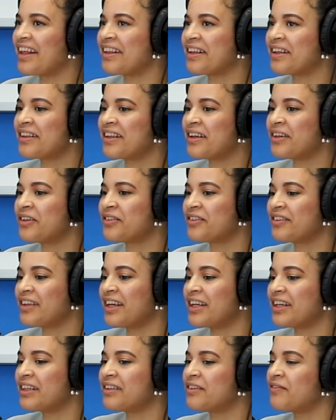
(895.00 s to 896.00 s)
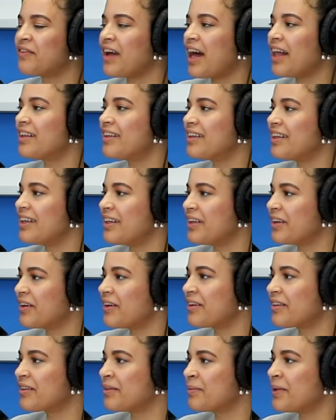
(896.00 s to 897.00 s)
I like that you're saying it's validating
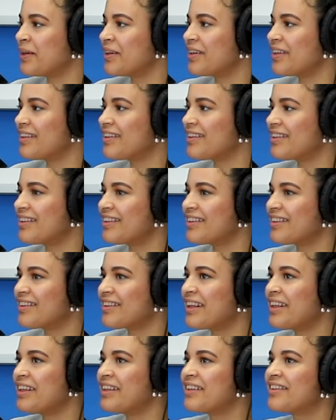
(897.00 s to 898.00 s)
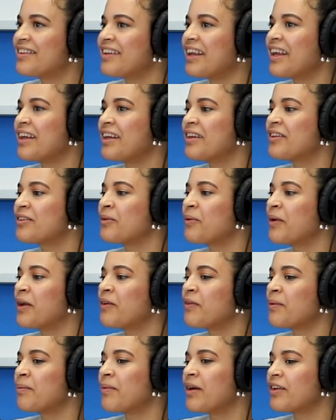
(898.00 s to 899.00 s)
our experiences and it's taking us
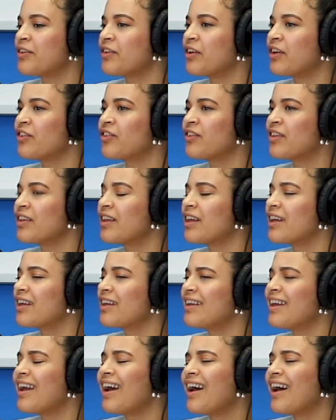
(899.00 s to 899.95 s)
away from hush hush to like,